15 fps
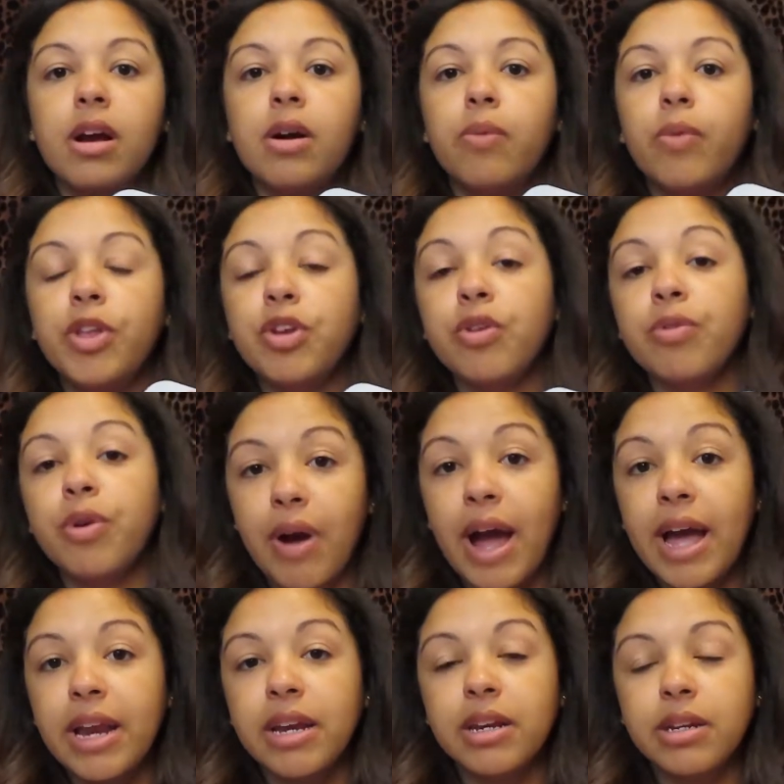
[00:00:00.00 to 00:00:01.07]
when you're
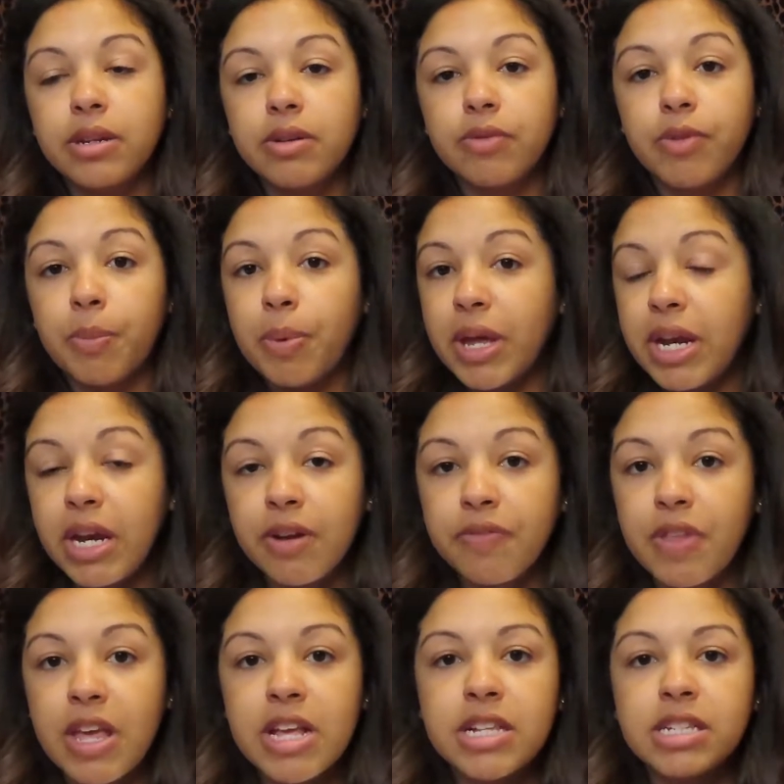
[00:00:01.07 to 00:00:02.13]
writing repetitive
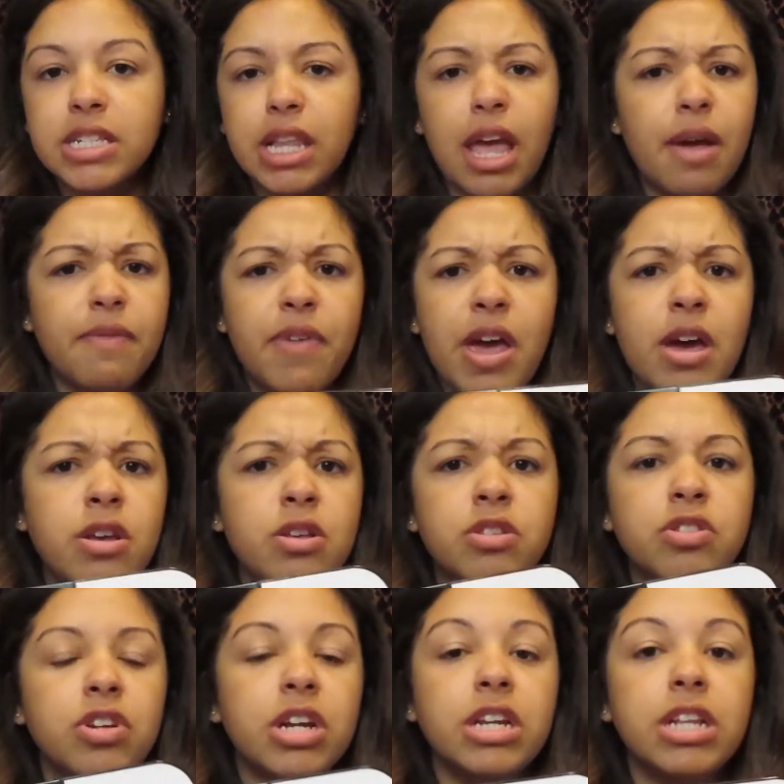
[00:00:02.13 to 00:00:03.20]
things, lab values
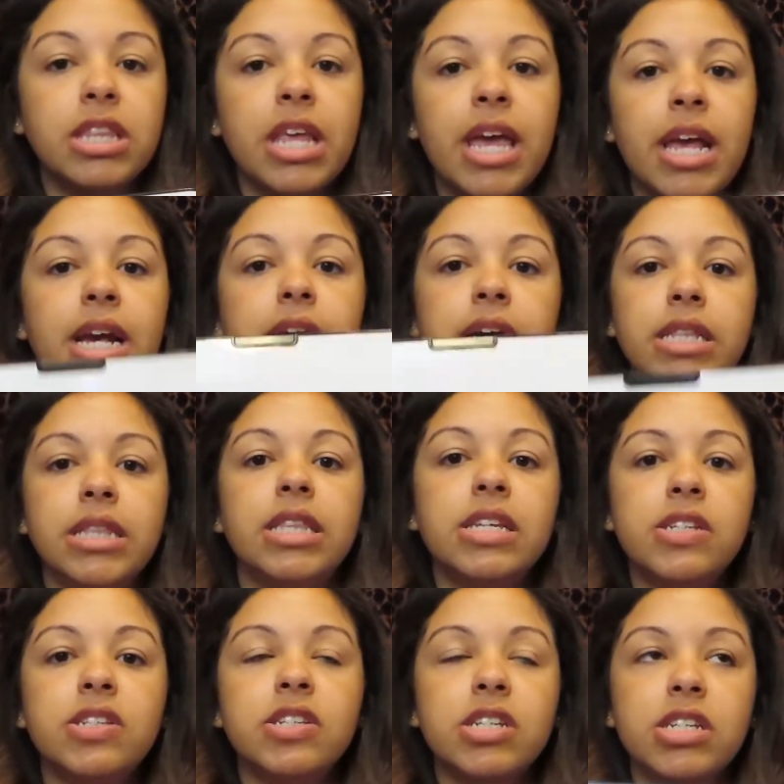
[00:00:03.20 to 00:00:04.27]
or anything,
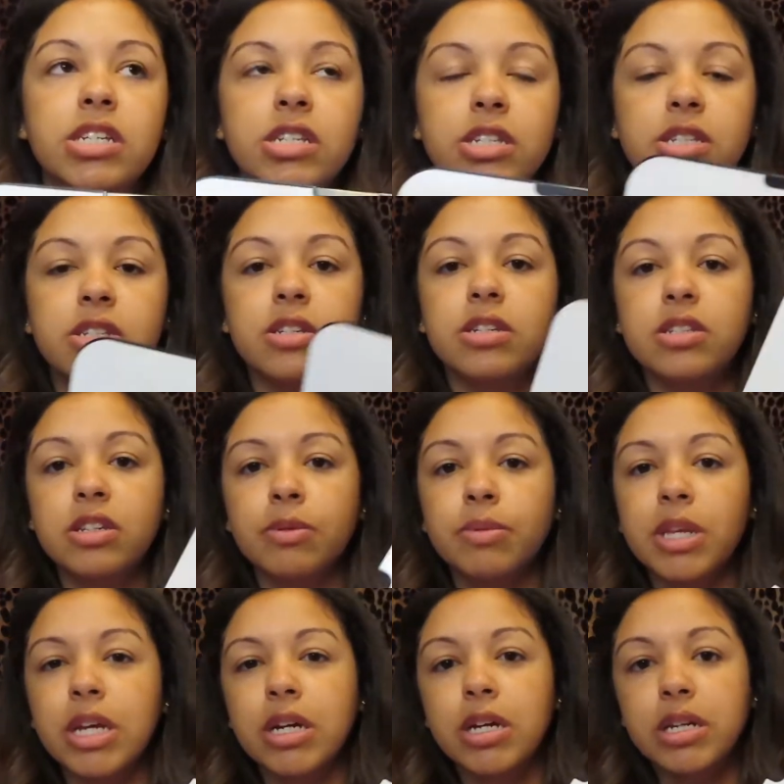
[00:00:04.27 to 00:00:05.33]
this is
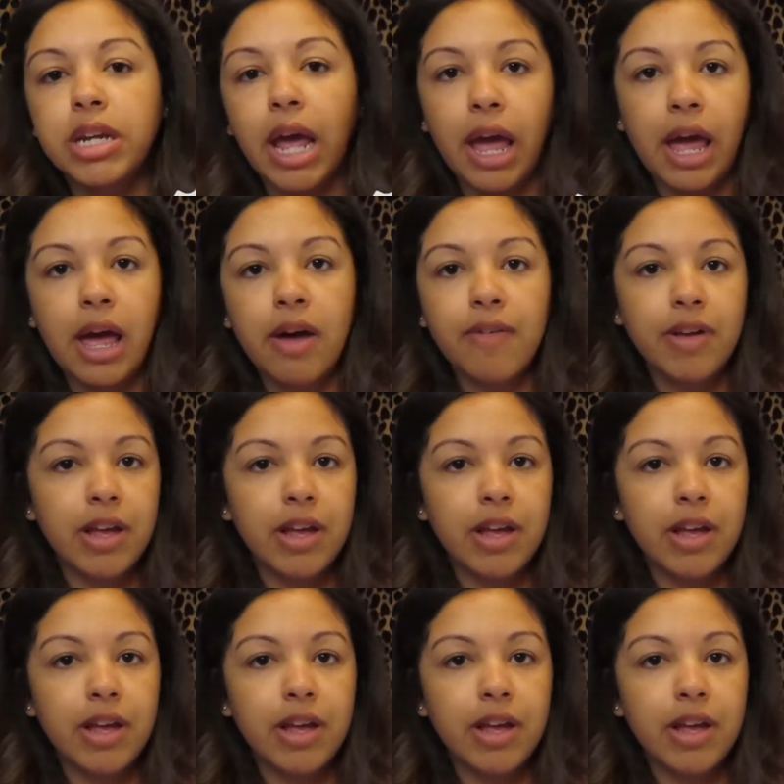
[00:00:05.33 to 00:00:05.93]
something good to have,